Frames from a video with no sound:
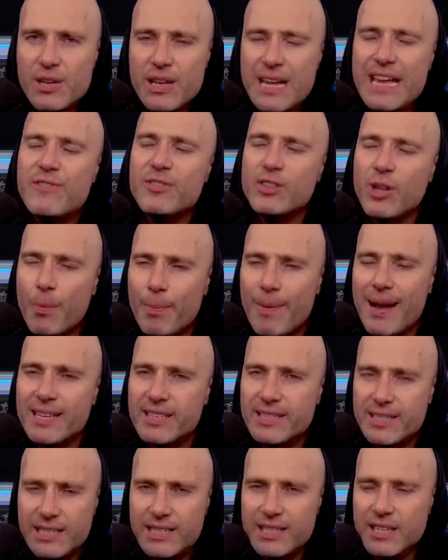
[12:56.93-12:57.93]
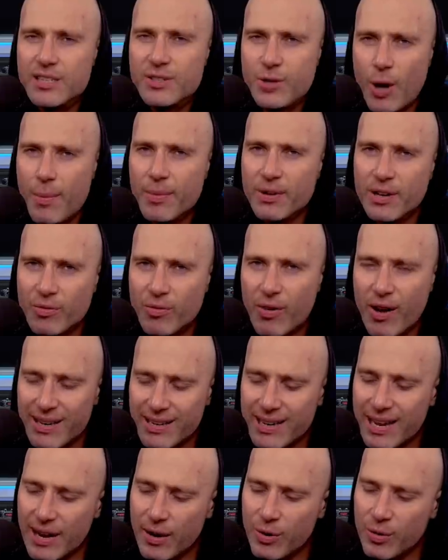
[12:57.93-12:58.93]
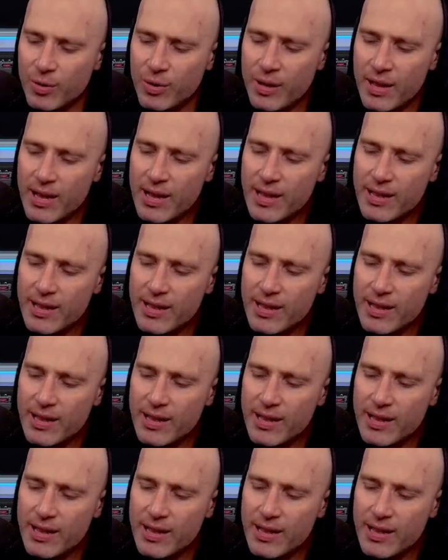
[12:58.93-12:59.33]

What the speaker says: even though Man City are dominant right now,